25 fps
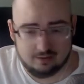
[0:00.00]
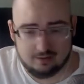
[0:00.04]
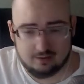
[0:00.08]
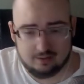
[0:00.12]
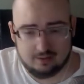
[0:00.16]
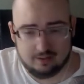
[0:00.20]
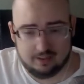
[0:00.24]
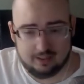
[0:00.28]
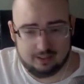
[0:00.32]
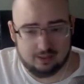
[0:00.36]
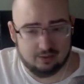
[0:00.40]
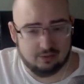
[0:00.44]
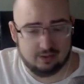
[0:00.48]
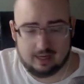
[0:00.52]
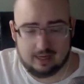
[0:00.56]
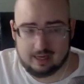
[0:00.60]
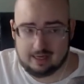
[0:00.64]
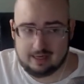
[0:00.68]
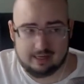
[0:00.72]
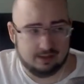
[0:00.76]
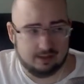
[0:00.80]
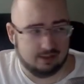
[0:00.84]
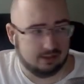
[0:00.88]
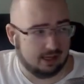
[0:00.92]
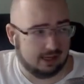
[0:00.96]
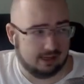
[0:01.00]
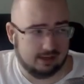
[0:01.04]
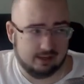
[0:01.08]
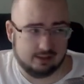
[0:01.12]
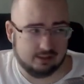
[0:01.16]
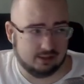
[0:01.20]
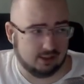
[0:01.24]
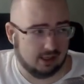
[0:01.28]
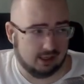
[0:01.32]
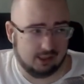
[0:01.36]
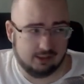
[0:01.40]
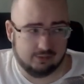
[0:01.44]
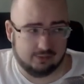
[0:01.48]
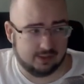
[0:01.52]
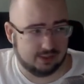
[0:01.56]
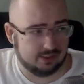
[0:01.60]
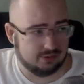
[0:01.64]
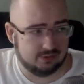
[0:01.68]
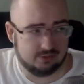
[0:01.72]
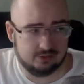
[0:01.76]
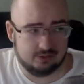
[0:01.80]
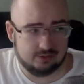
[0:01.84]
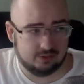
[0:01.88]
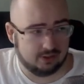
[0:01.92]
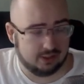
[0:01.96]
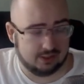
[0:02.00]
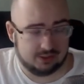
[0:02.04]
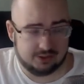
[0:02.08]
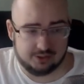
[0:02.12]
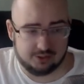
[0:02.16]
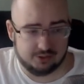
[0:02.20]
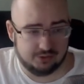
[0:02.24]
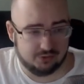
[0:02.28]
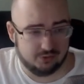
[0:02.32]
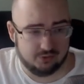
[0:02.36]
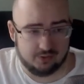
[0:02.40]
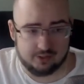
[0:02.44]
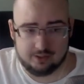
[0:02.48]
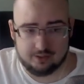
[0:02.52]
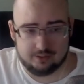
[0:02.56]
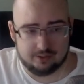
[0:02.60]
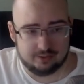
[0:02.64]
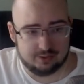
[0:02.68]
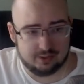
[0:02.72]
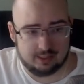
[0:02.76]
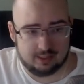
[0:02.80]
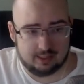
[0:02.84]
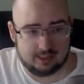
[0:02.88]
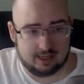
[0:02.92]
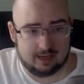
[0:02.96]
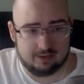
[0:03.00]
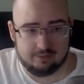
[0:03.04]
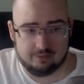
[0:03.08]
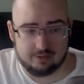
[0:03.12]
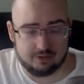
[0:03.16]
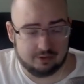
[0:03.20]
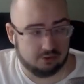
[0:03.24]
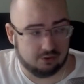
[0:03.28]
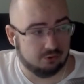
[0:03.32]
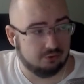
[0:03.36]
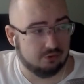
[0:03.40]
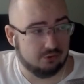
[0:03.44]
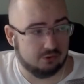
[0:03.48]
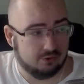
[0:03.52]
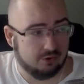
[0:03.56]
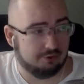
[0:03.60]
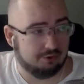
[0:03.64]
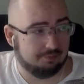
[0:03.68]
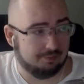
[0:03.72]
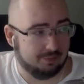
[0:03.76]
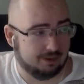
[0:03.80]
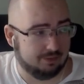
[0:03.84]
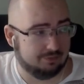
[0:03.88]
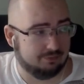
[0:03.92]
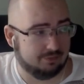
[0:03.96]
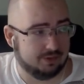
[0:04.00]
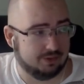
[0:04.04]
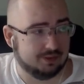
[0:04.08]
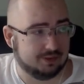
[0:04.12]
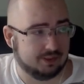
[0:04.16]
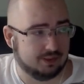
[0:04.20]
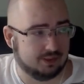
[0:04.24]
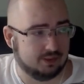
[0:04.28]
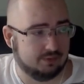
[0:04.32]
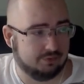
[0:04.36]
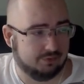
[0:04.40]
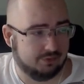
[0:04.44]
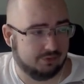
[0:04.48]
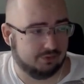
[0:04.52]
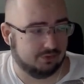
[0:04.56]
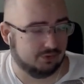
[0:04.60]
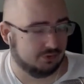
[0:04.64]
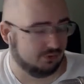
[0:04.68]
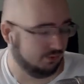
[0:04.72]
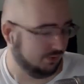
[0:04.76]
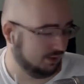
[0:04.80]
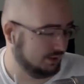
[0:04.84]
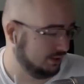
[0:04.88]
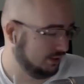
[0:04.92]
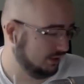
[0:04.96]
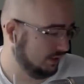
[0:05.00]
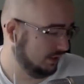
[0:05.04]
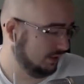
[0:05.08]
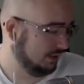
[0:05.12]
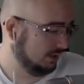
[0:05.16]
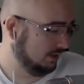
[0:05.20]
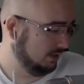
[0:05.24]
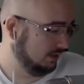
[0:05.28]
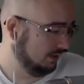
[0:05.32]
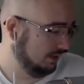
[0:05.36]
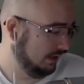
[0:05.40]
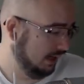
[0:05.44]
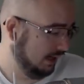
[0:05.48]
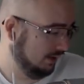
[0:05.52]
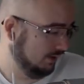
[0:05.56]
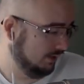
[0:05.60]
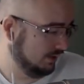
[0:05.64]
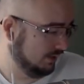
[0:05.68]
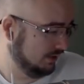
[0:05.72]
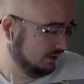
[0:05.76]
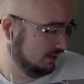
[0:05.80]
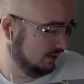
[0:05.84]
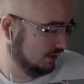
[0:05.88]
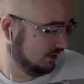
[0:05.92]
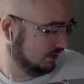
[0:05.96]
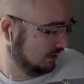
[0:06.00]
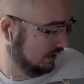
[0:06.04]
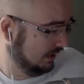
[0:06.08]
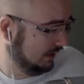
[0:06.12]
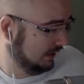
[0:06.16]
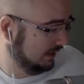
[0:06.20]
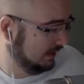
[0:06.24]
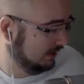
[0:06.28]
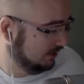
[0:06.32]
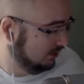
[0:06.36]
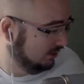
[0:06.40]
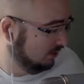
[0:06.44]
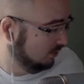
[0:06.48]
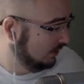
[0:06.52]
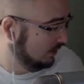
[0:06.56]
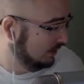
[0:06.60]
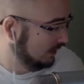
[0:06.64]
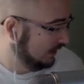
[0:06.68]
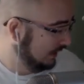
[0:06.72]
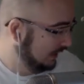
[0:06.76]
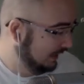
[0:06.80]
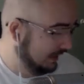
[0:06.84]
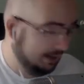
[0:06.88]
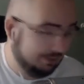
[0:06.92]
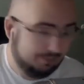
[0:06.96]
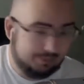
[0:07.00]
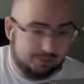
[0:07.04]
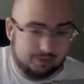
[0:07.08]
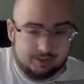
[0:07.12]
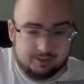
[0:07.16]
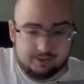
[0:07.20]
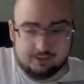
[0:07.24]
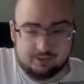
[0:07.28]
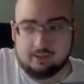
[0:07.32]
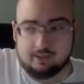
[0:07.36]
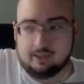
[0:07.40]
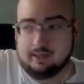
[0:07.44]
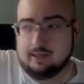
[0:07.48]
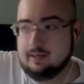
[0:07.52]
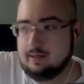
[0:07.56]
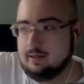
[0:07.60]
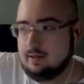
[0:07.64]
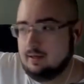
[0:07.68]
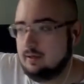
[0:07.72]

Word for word: you know, I didn't I didn't tolerate session joiners. Like I would throw you off my friends list if you ever joined session. Now it's just like it's going to happen. So like